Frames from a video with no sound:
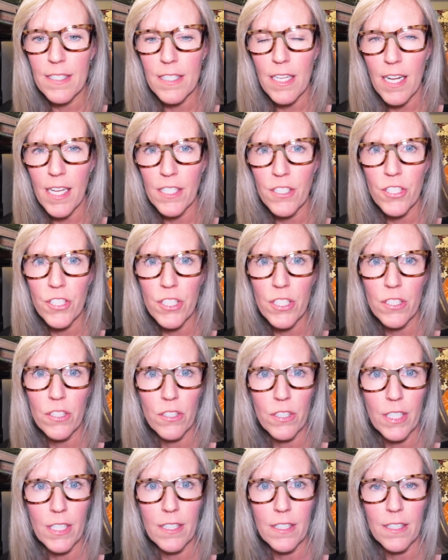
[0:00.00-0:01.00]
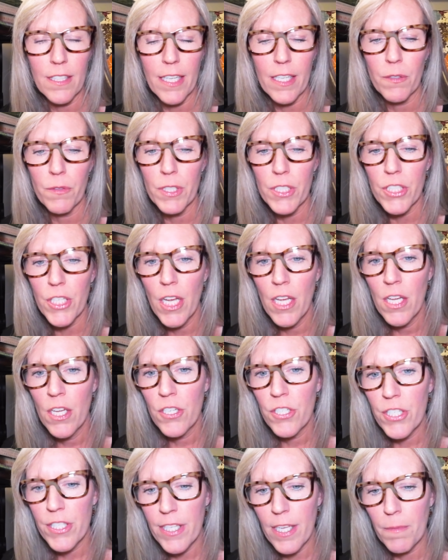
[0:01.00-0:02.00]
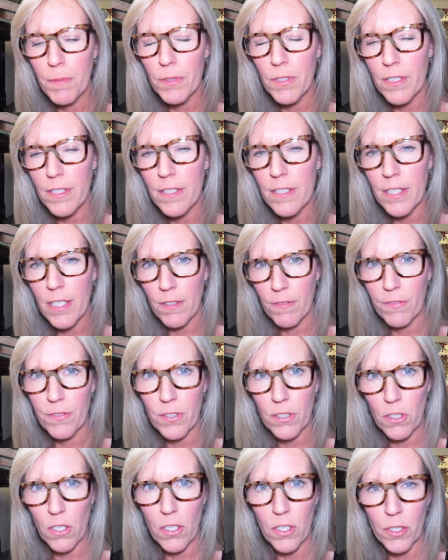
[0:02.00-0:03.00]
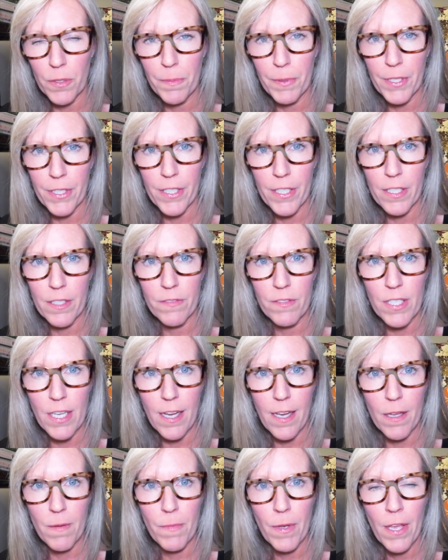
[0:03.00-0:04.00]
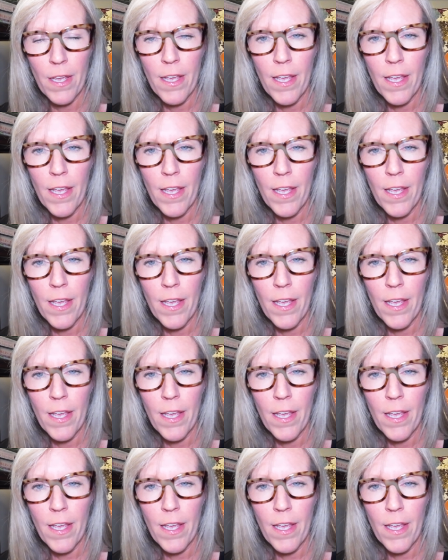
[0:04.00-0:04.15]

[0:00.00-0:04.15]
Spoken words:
that as she's learning the language, she's able to sit for a longer period of time